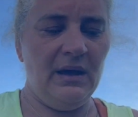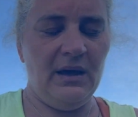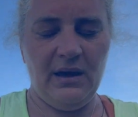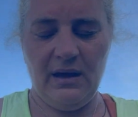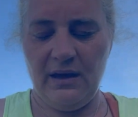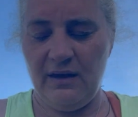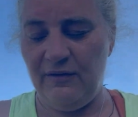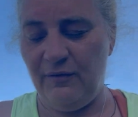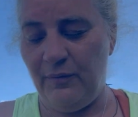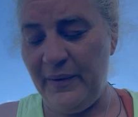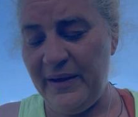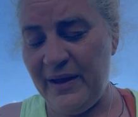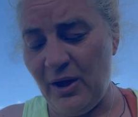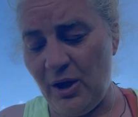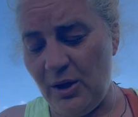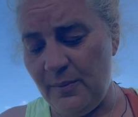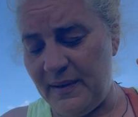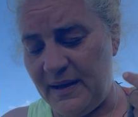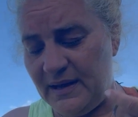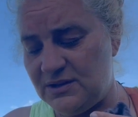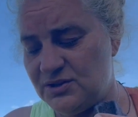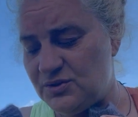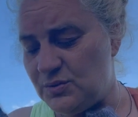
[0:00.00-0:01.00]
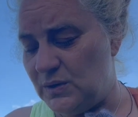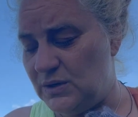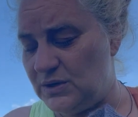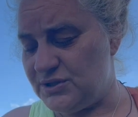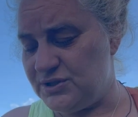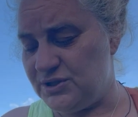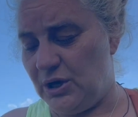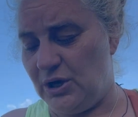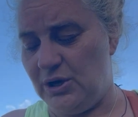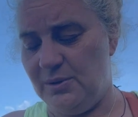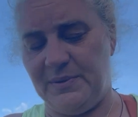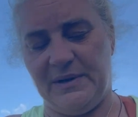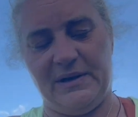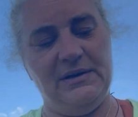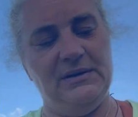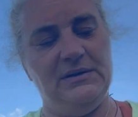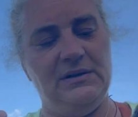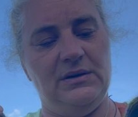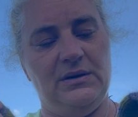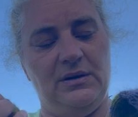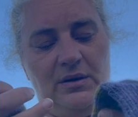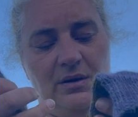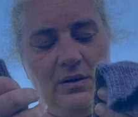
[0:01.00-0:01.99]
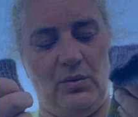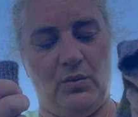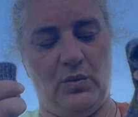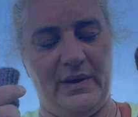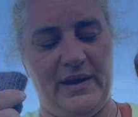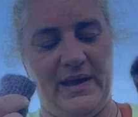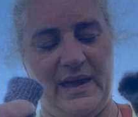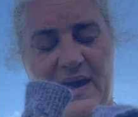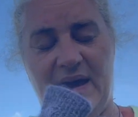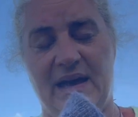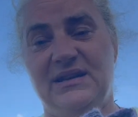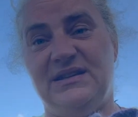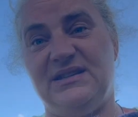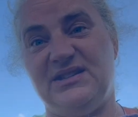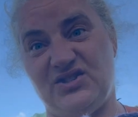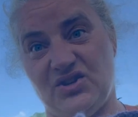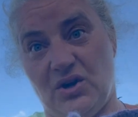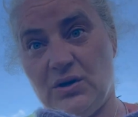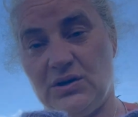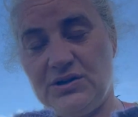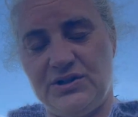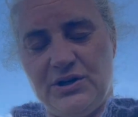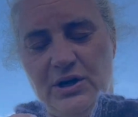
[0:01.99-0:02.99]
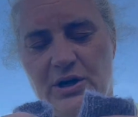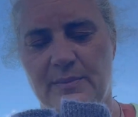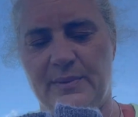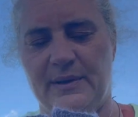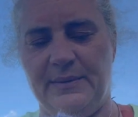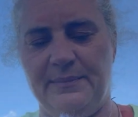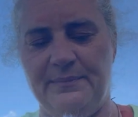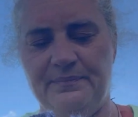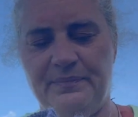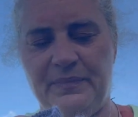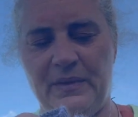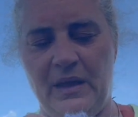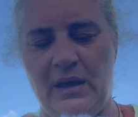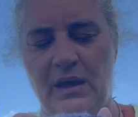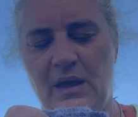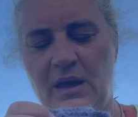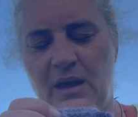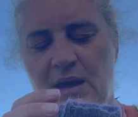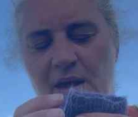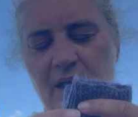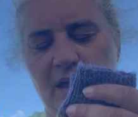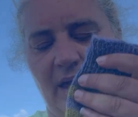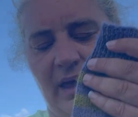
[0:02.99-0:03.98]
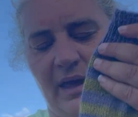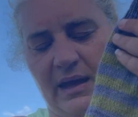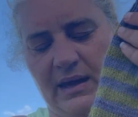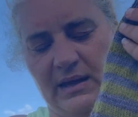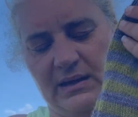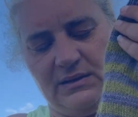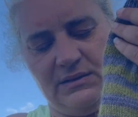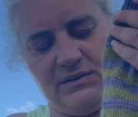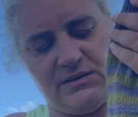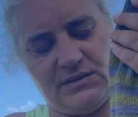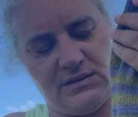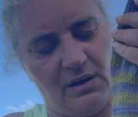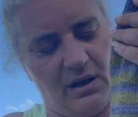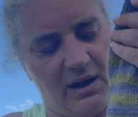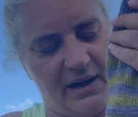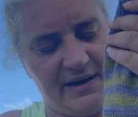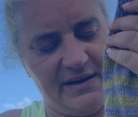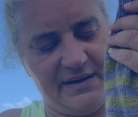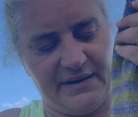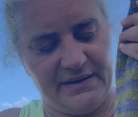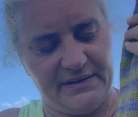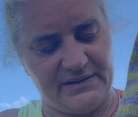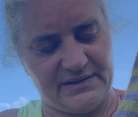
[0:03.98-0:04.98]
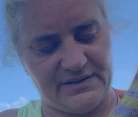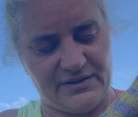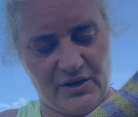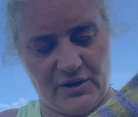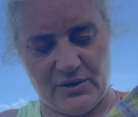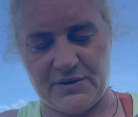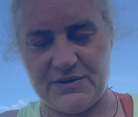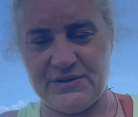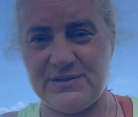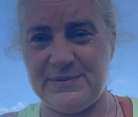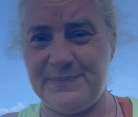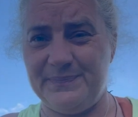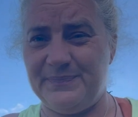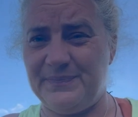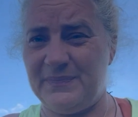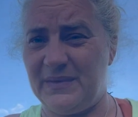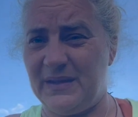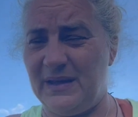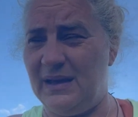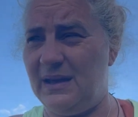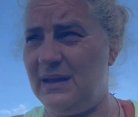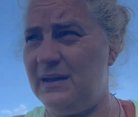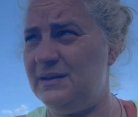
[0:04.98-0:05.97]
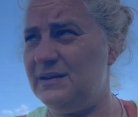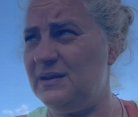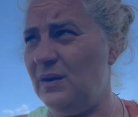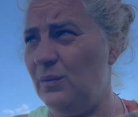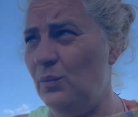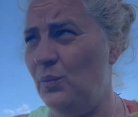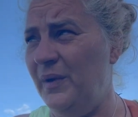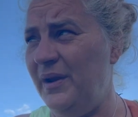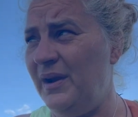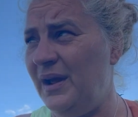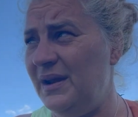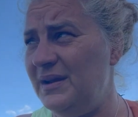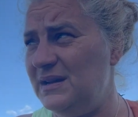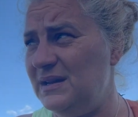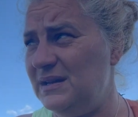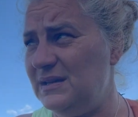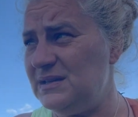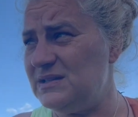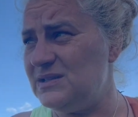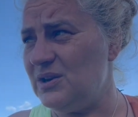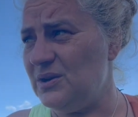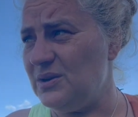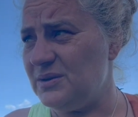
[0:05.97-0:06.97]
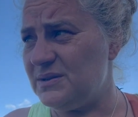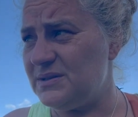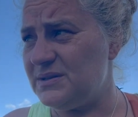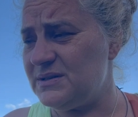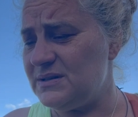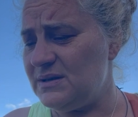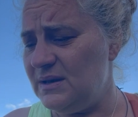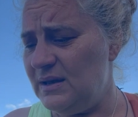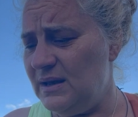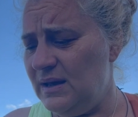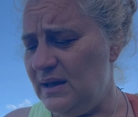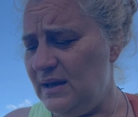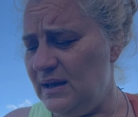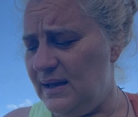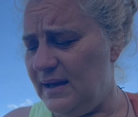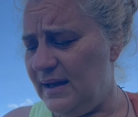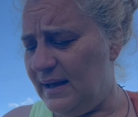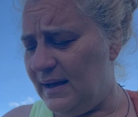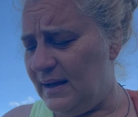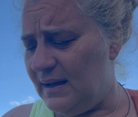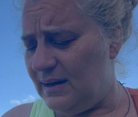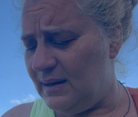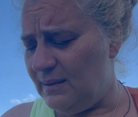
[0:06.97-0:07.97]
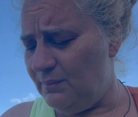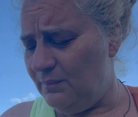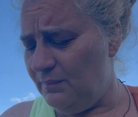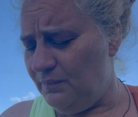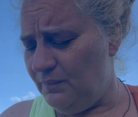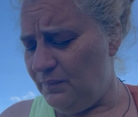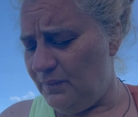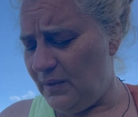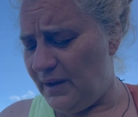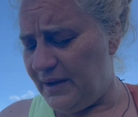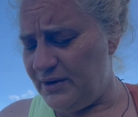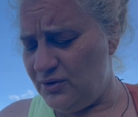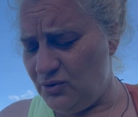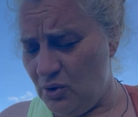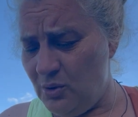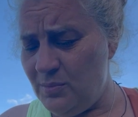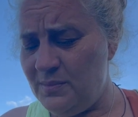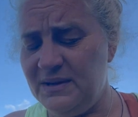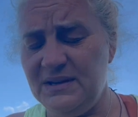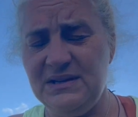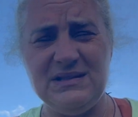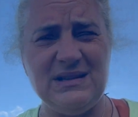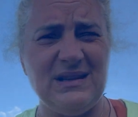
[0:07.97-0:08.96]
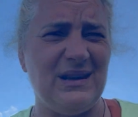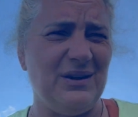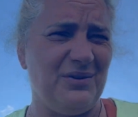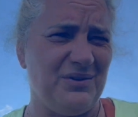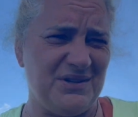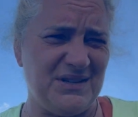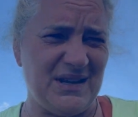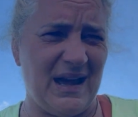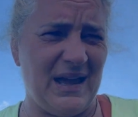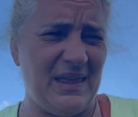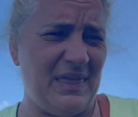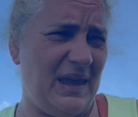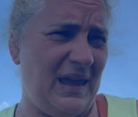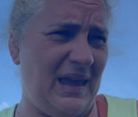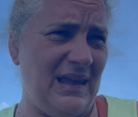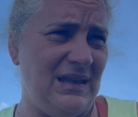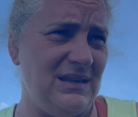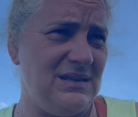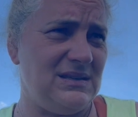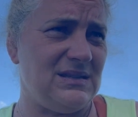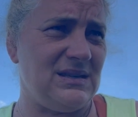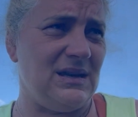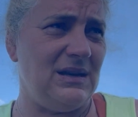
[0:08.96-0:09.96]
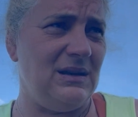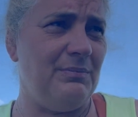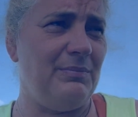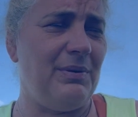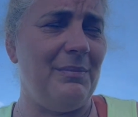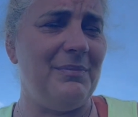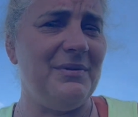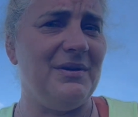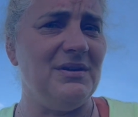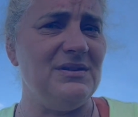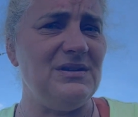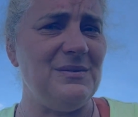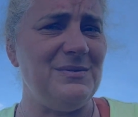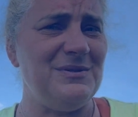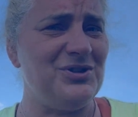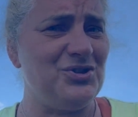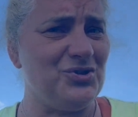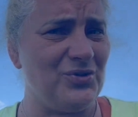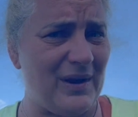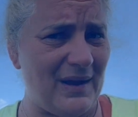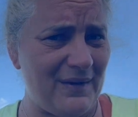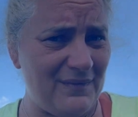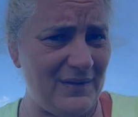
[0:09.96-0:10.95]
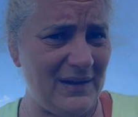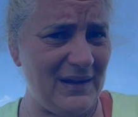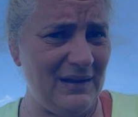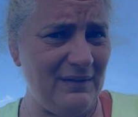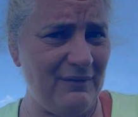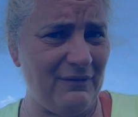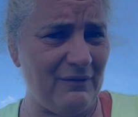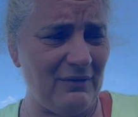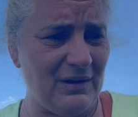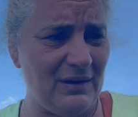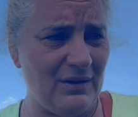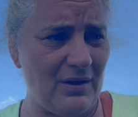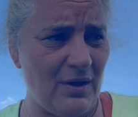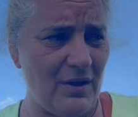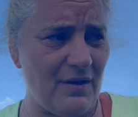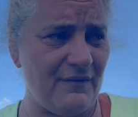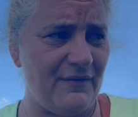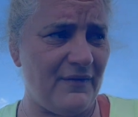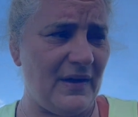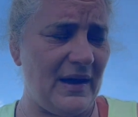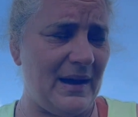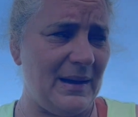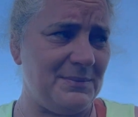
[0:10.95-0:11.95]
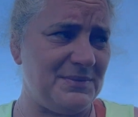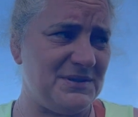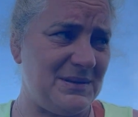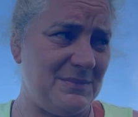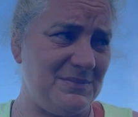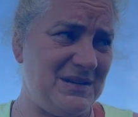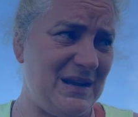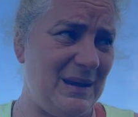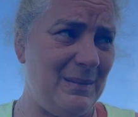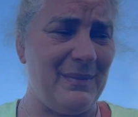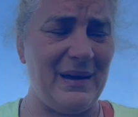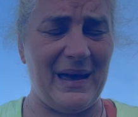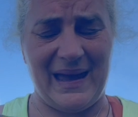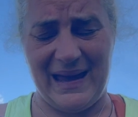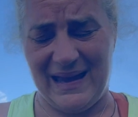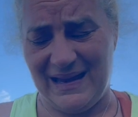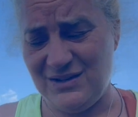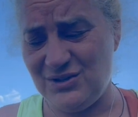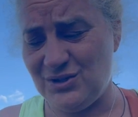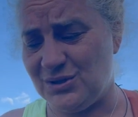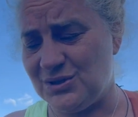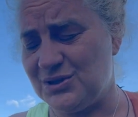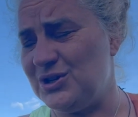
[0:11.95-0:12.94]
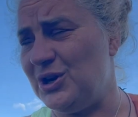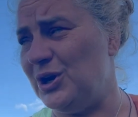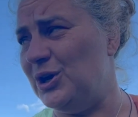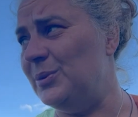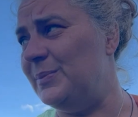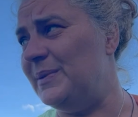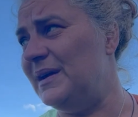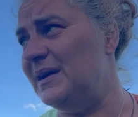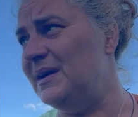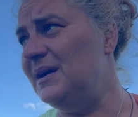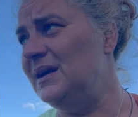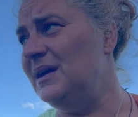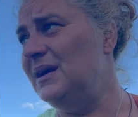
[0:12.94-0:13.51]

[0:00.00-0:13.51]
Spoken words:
if we go back to October, we had Socktober, and I knit socks. And when I knit socks, I normally sit there and darn the ends in, but because I was travelling for a lot of September and October